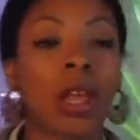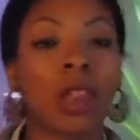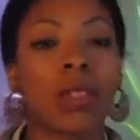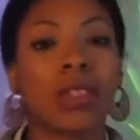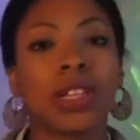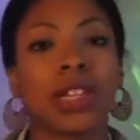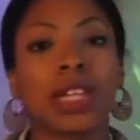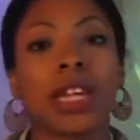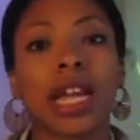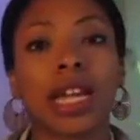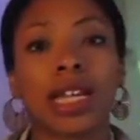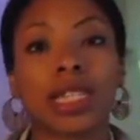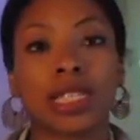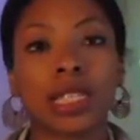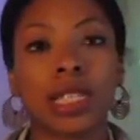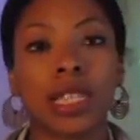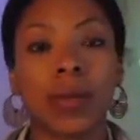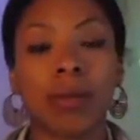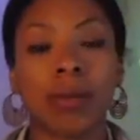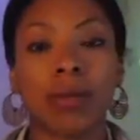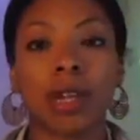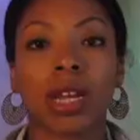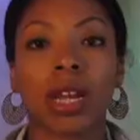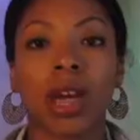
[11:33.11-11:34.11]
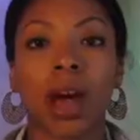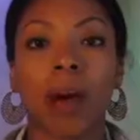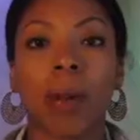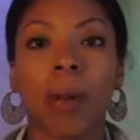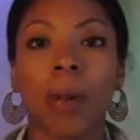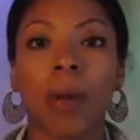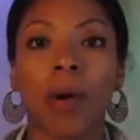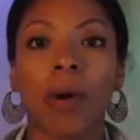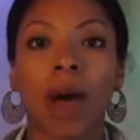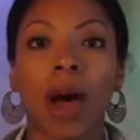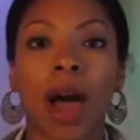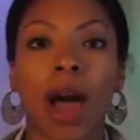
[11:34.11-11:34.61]
The next celebrity
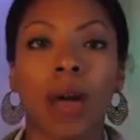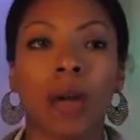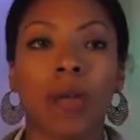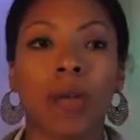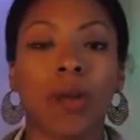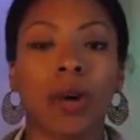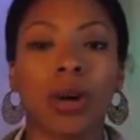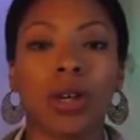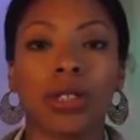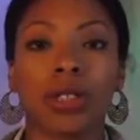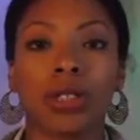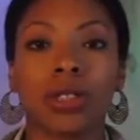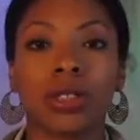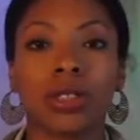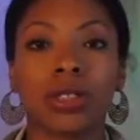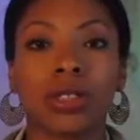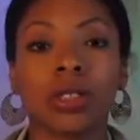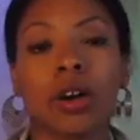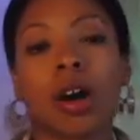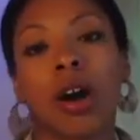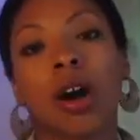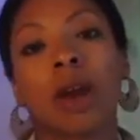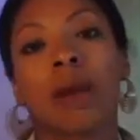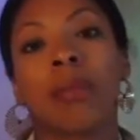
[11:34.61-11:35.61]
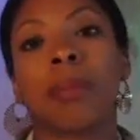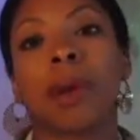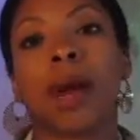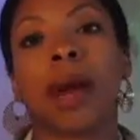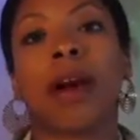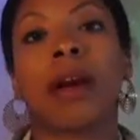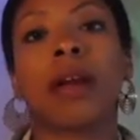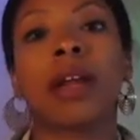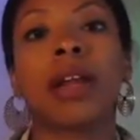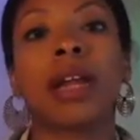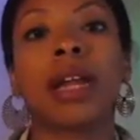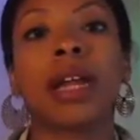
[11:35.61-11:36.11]
couple I want to talk
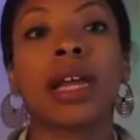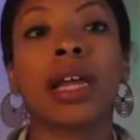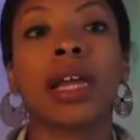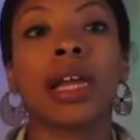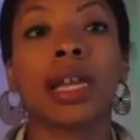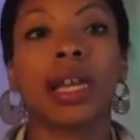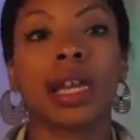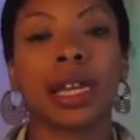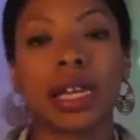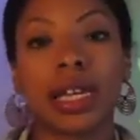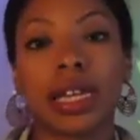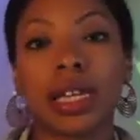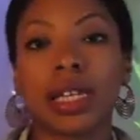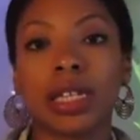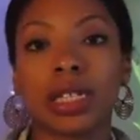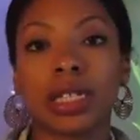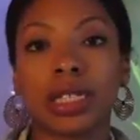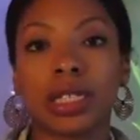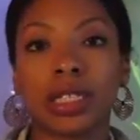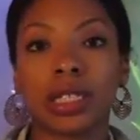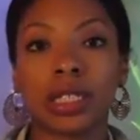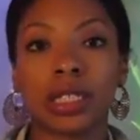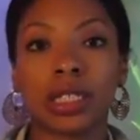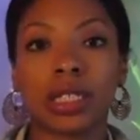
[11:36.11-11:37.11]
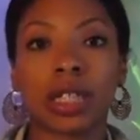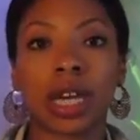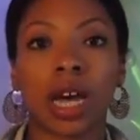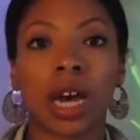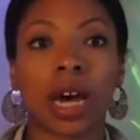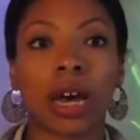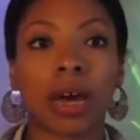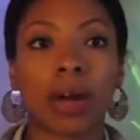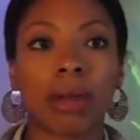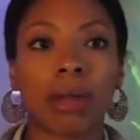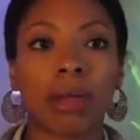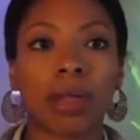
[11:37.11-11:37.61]
about is,
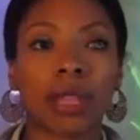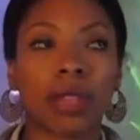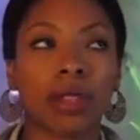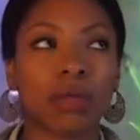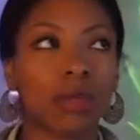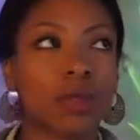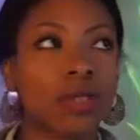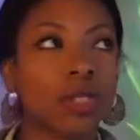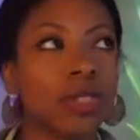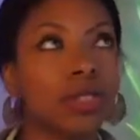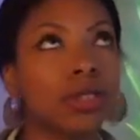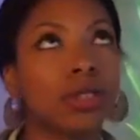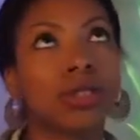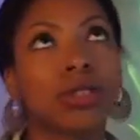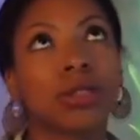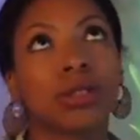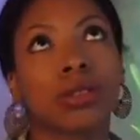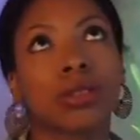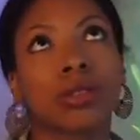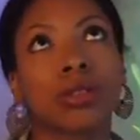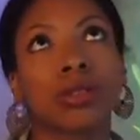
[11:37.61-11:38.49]
we'll do